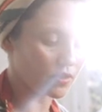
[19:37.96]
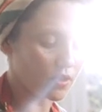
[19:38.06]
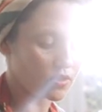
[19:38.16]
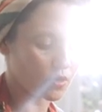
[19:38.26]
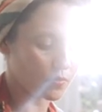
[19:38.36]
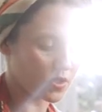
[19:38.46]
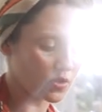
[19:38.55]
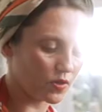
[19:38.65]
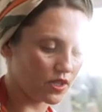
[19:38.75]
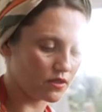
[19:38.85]
are not super
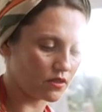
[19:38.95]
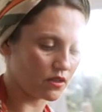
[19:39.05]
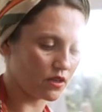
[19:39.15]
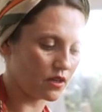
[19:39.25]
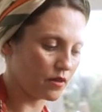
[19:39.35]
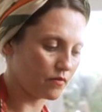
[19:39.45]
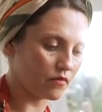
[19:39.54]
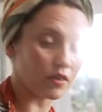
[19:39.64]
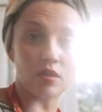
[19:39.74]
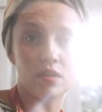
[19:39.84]
sweet,
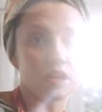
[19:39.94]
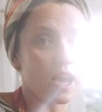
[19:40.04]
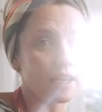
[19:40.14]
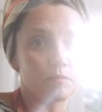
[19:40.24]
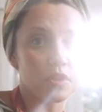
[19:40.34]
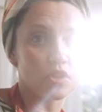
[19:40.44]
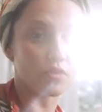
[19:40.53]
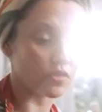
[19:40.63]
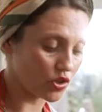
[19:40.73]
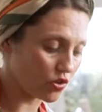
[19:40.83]
um, you can add a pinch
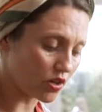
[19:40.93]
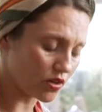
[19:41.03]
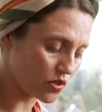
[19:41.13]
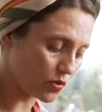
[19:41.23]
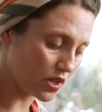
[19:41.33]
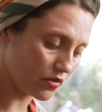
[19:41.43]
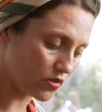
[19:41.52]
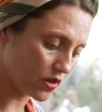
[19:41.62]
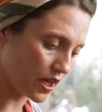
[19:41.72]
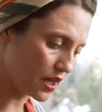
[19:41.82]
of sugar as well if
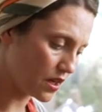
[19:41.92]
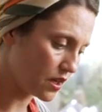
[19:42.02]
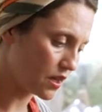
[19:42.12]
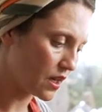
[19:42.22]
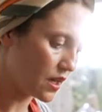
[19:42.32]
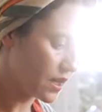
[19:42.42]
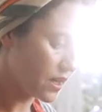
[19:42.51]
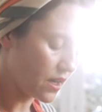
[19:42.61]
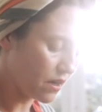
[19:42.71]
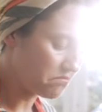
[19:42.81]
you like.
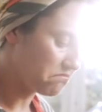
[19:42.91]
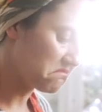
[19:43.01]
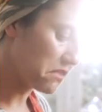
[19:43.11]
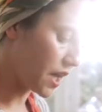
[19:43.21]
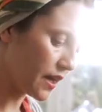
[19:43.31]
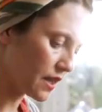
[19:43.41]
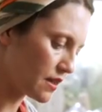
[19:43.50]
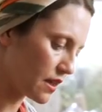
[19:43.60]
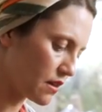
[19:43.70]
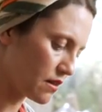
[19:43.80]
I
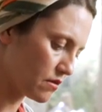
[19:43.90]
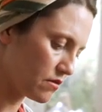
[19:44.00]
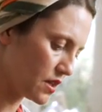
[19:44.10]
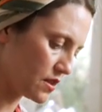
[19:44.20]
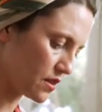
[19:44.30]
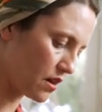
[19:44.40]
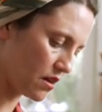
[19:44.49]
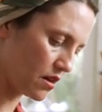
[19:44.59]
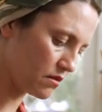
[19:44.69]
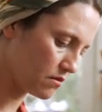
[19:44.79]
think these
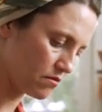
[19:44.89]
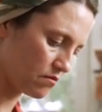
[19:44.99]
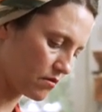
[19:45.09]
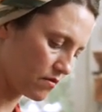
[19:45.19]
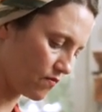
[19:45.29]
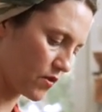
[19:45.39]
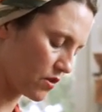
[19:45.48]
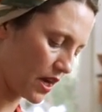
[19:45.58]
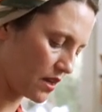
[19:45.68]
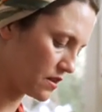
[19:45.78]
are
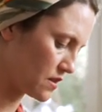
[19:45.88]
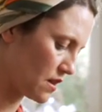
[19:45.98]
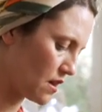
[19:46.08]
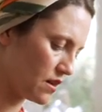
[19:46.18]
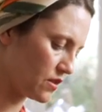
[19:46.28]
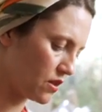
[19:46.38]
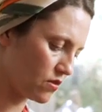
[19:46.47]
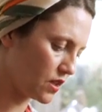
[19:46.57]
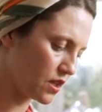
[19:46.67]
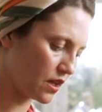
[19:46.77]
great as they are. They
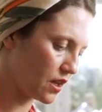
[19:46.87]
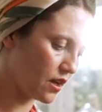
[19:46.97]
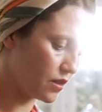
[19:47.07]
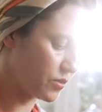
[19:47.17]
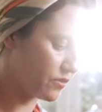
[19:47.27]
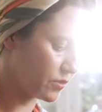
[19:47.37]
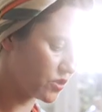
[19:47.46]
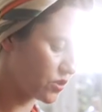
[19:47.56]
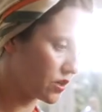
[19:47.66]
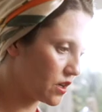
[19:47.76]
don't need any help from
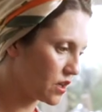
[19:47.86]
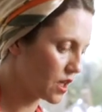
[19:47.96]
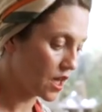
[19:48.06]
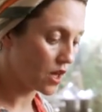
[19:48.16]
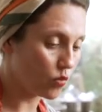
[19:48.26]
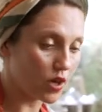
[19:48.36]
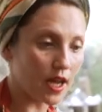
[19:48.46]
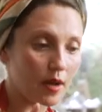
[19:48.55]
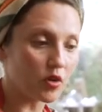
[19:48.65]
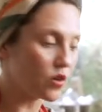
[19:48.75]
sugar. What I
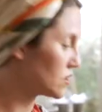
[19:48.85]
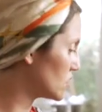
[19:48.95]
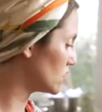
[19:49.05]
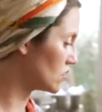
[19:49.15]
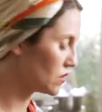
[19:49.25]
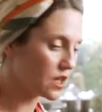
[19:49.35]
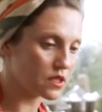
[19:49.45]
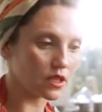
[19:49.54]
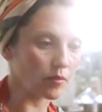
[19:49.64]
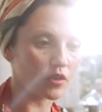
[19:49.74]
am going to do
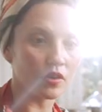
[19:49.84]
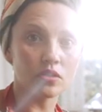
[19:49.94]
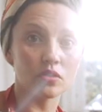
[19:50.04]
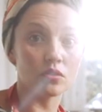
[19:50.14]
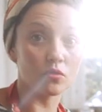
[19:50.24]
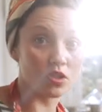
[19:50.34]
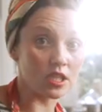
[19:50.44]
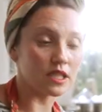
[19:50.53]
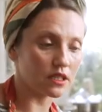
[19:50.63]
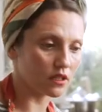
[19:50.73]
is I'm going to
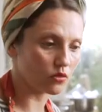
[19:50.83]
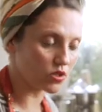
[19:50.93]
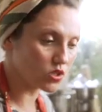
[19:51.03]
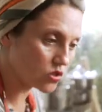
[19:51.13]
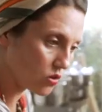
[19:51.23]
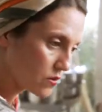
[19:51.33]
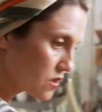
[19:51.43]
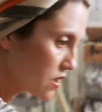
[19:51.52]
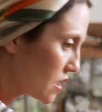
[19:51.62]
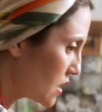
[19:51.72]
season it with salt.